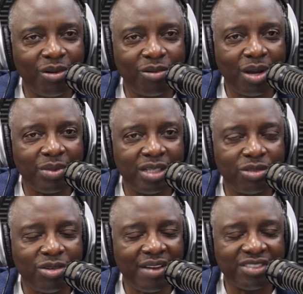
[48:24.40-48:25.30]
I mean, do
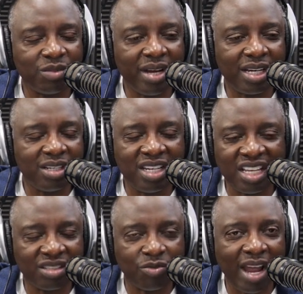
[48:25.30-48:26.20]
you have somebody
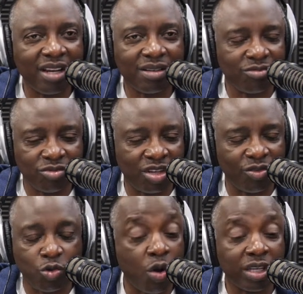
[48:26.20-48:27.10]
next, right?
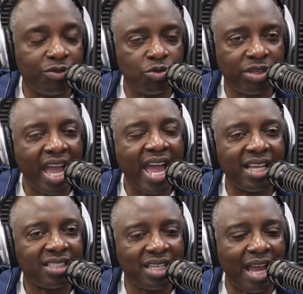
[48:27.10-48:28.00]
Going to give you
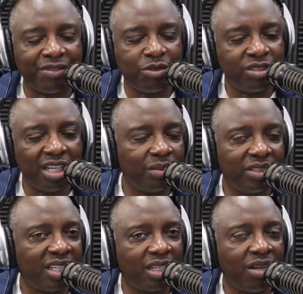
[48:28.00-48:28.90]
cash after you tell them to
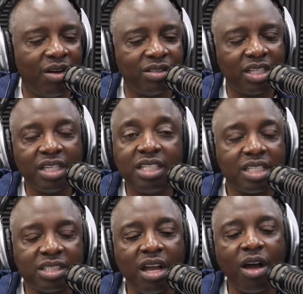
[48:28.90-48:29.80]
get lost? He
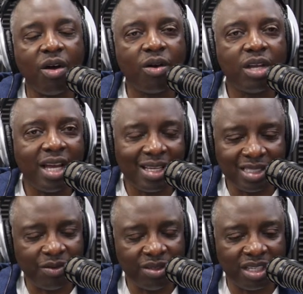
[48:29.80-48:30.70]
says, no. I
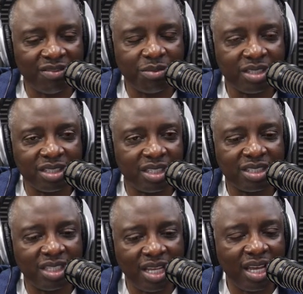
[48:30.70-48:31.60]
say, well, give them a
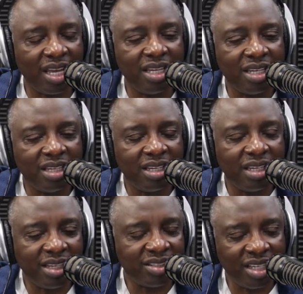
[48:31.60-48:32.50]
60-day
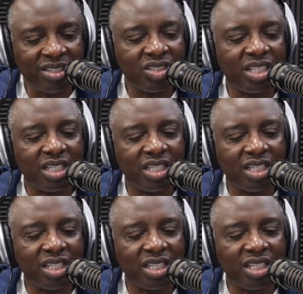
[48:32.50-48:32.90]
extension.